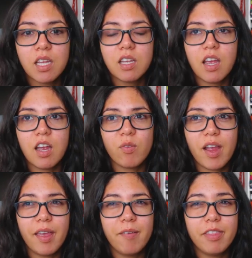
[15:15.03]

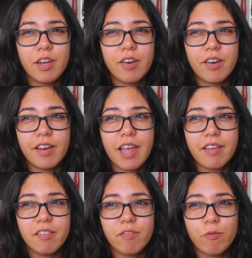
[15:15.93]
Arrived there
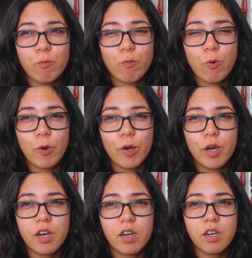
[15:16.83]
at
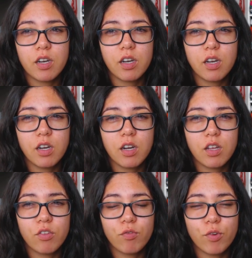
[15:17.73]

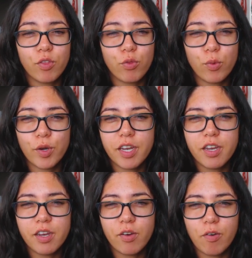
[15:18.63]

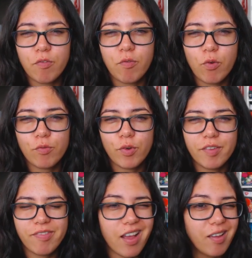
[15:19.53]
4:30 or
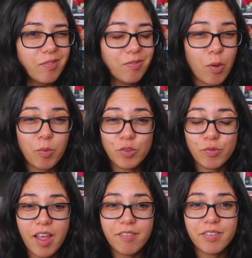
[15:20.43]
4:45, almost
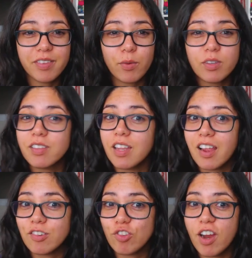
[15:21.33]
5. There was a
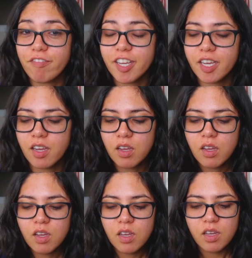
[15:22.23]
lot of traffic.
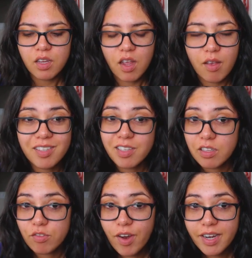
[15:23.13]
Obviously,
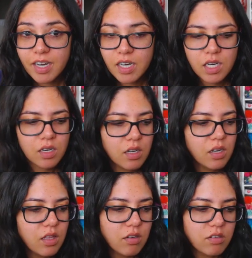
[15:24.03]
it's Friday.
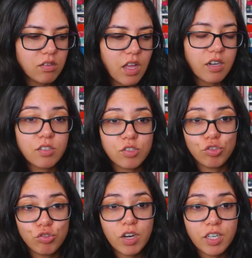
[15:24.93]
There's a lot of
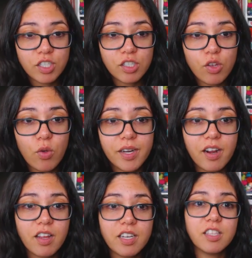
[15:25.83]
construction going
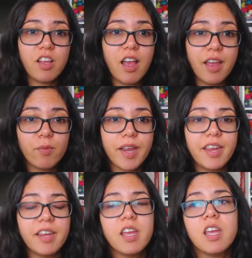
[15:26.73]
on in the
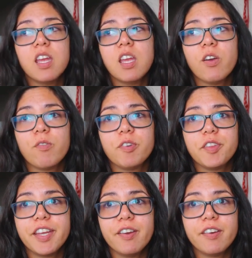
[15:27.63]
highway over
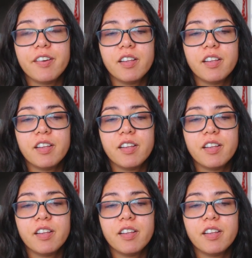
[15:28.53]
there.